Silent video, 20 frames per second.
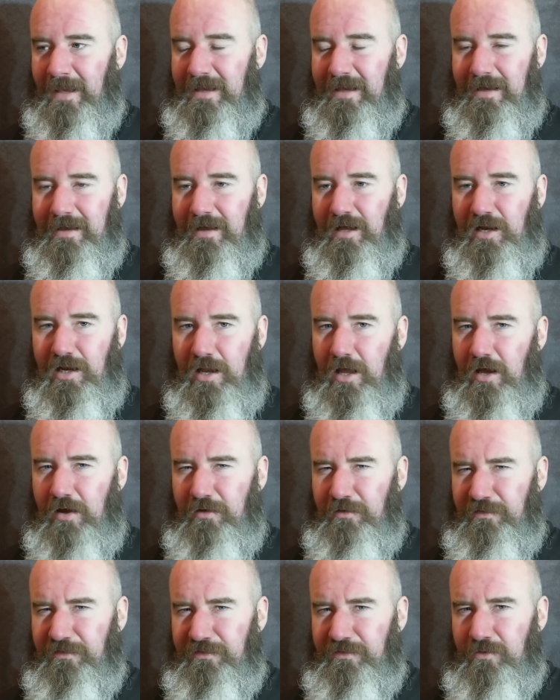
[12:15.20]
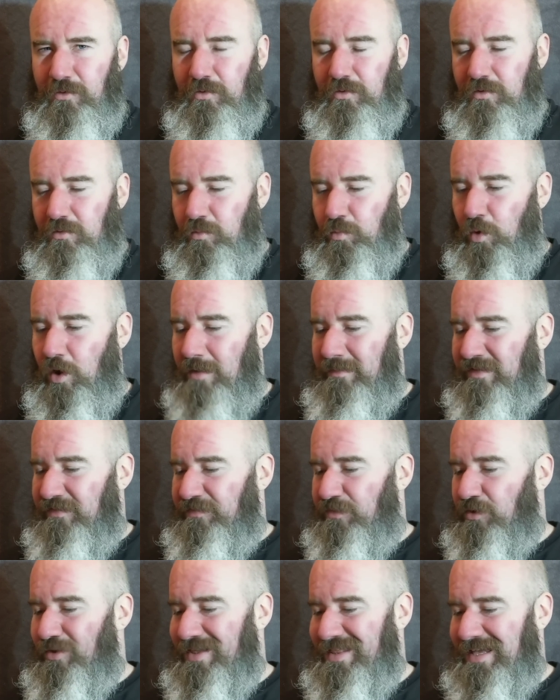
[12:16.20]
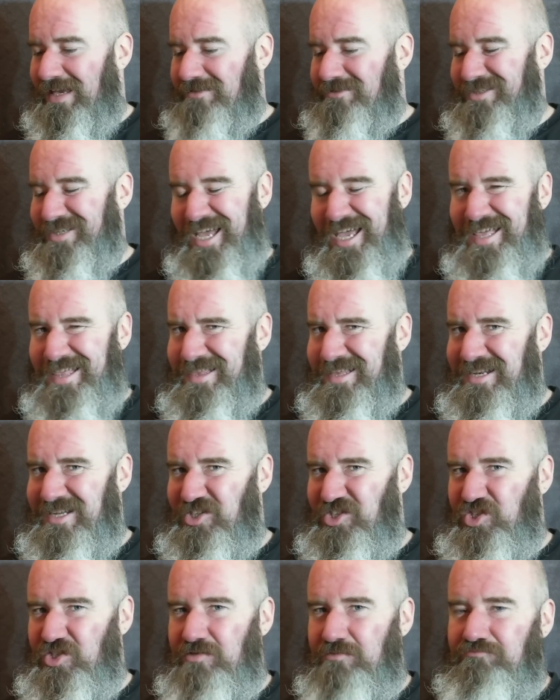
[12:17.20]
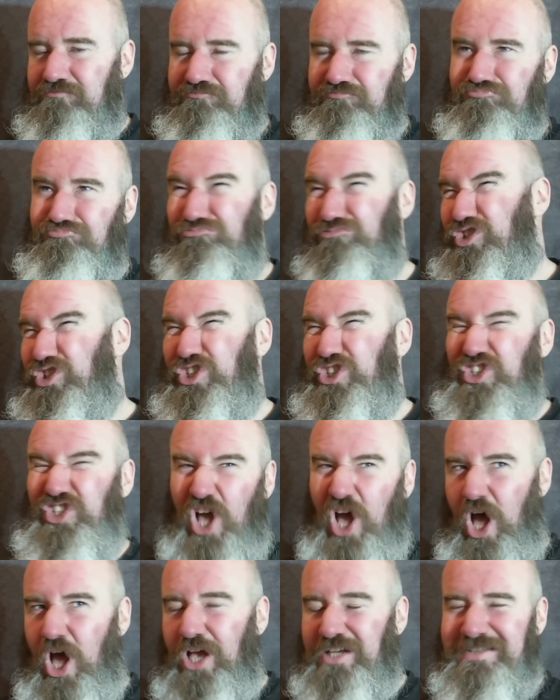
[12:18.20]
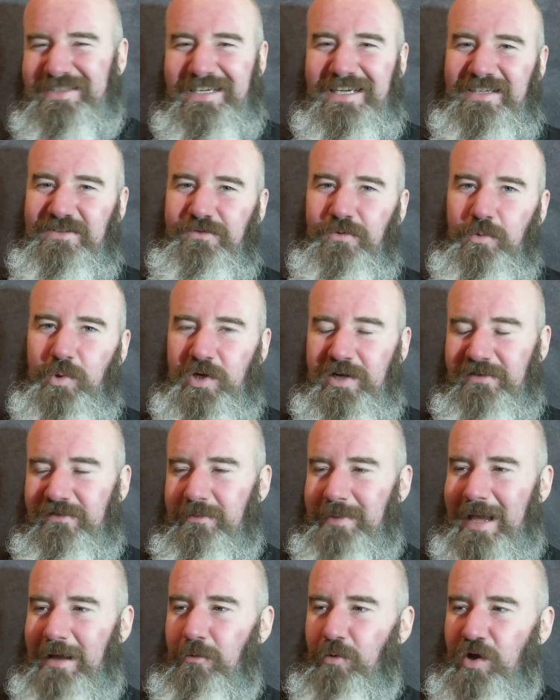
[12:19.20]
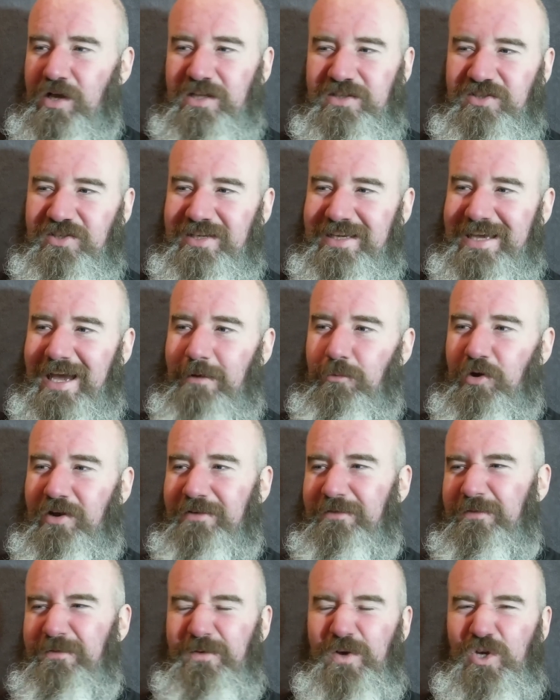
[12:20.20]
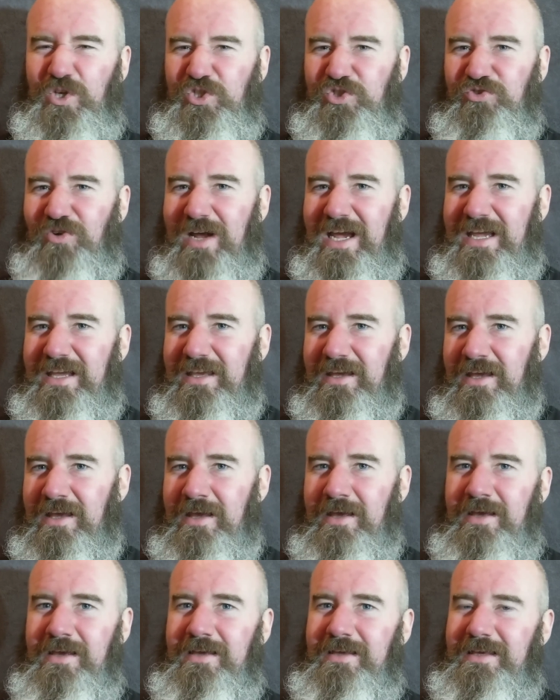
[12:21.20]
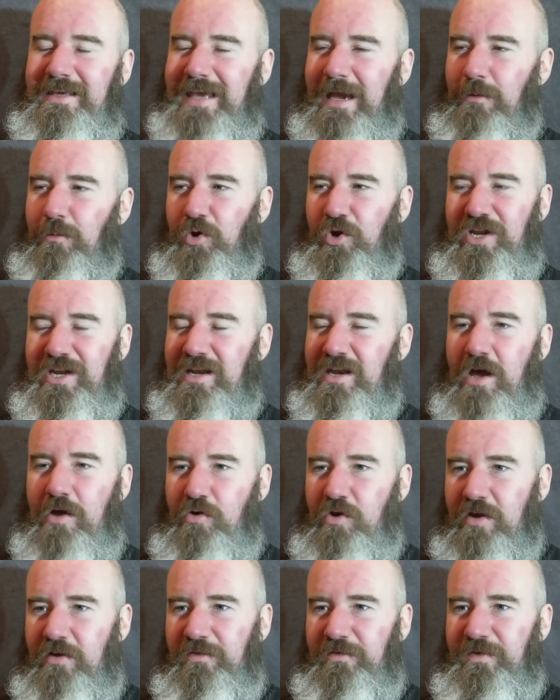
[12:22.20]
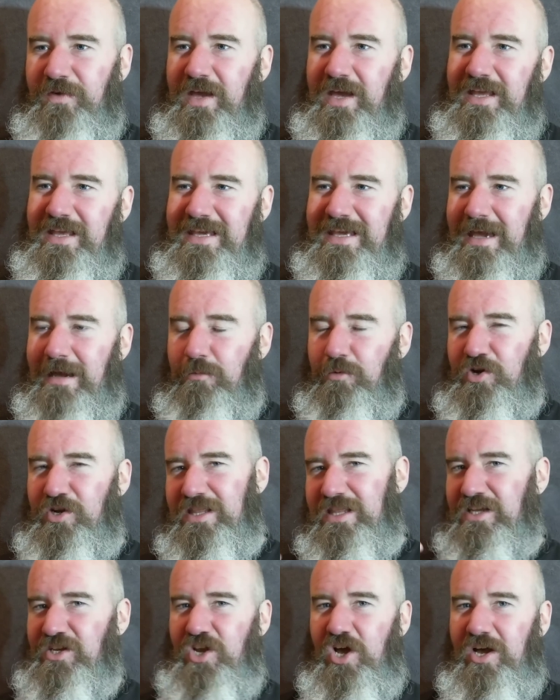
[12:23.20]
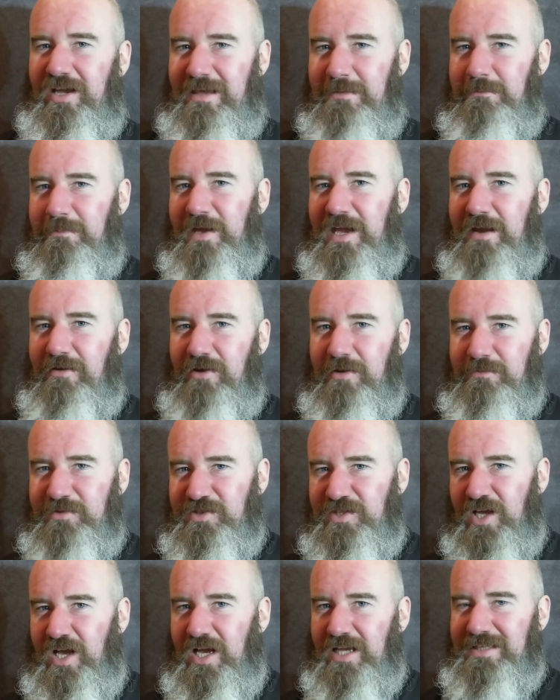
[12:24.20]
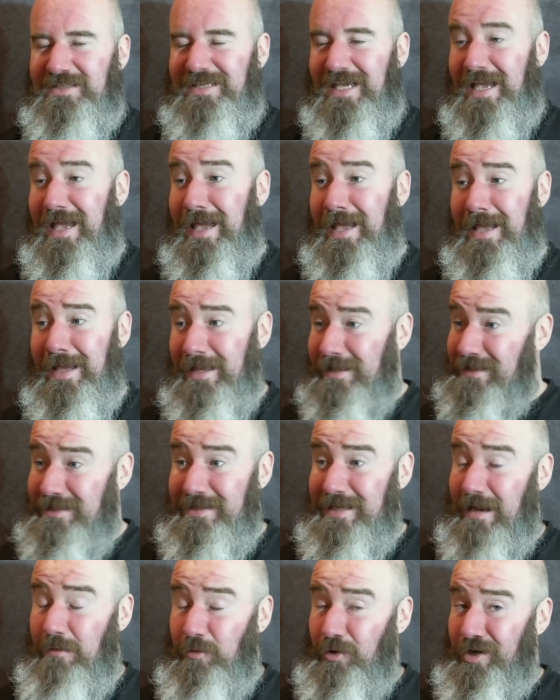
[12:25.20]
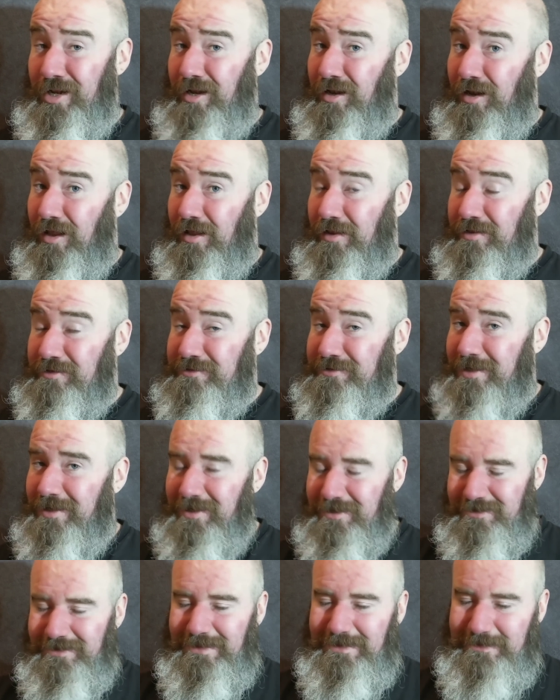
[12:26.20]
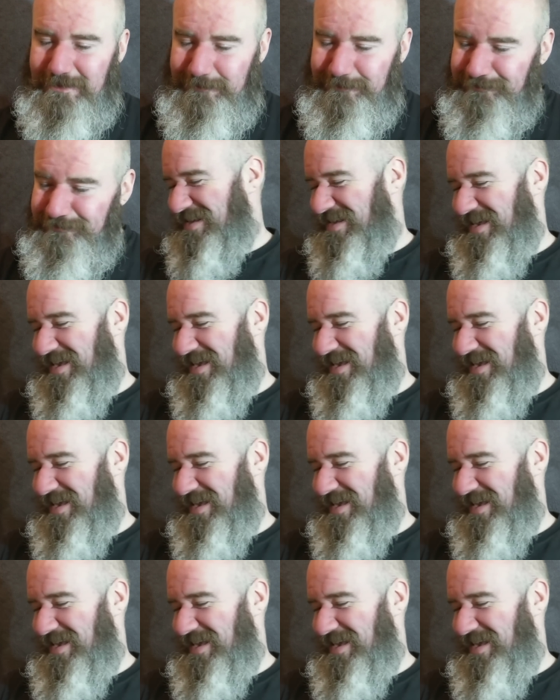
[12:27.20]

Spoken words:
a lot of Warhammer 40,000 8th edition starter sets, for want of a better word. So you get one in First Strike, you get one in No No Fear, you get one in the Dark Imperium starter set, you get one in a lot of the starter sets.